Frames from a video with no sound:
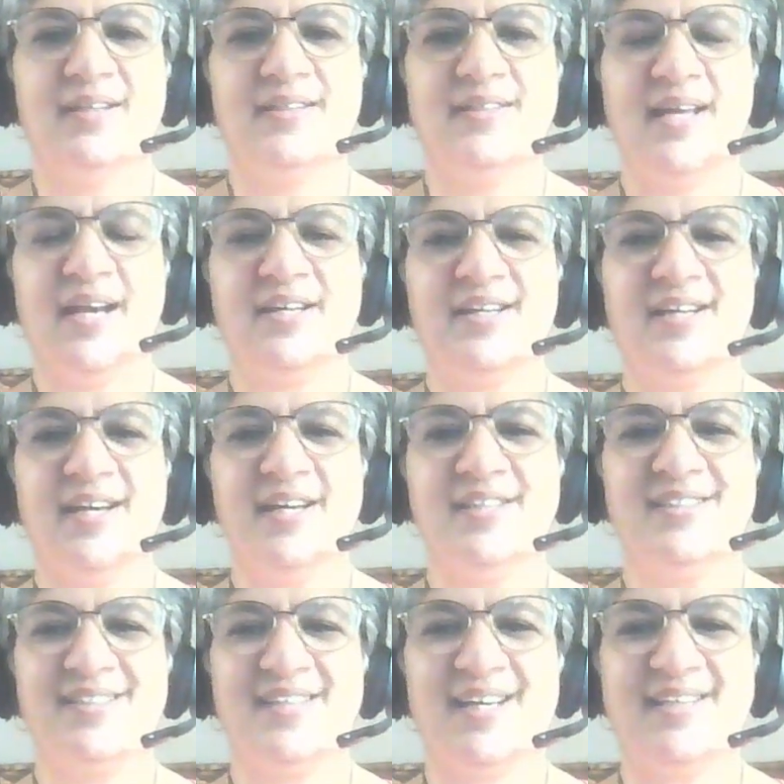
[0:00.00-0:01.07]
Their
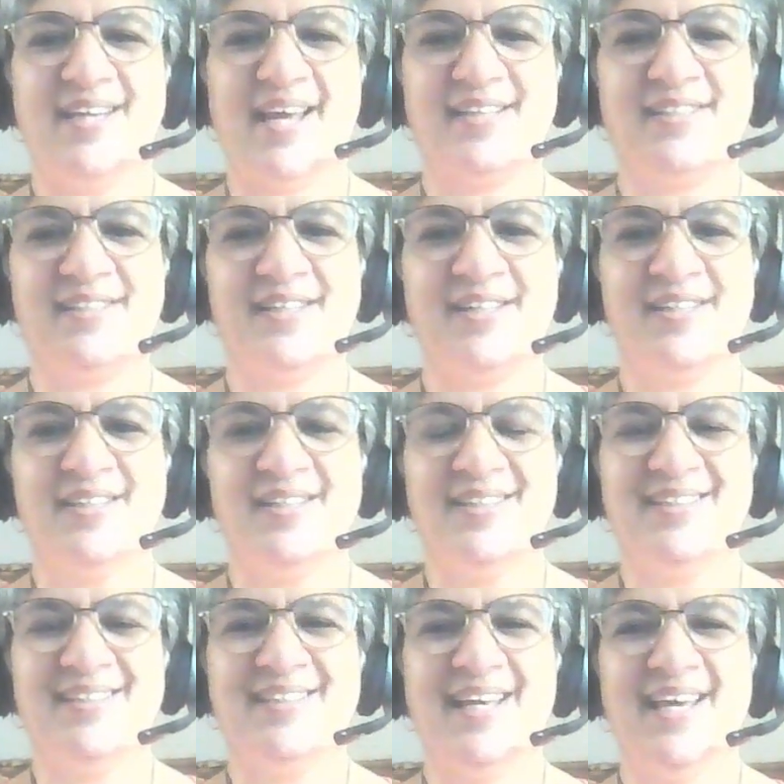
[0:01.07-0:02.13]
kids connected,
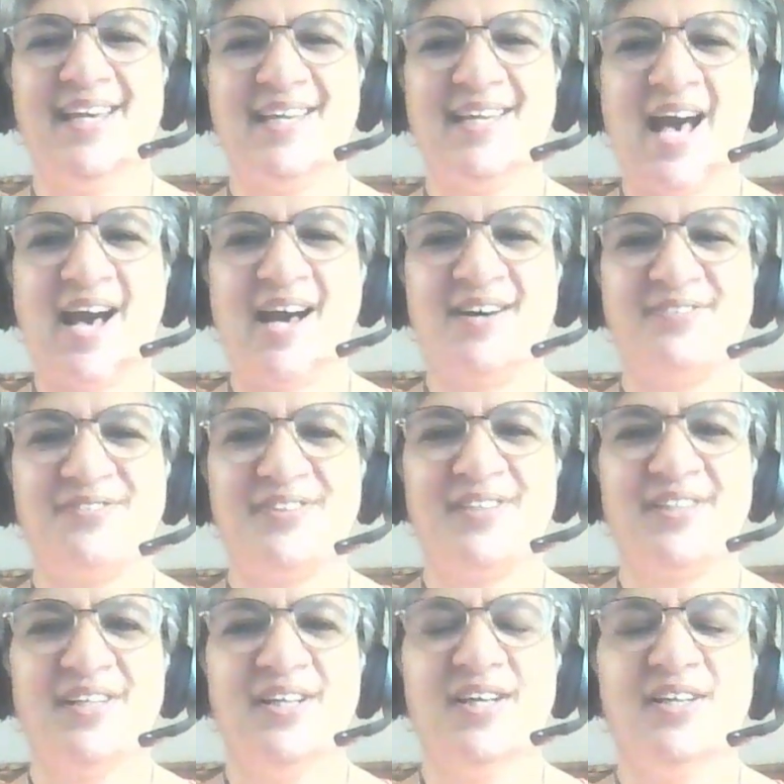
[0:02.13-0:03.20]
they laughed.
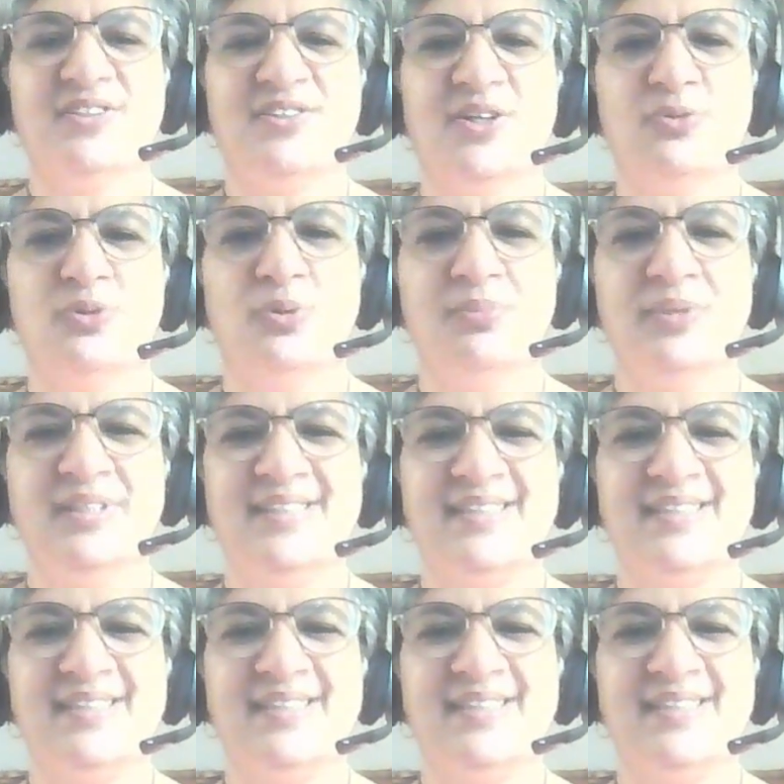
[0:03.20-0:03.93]
The woman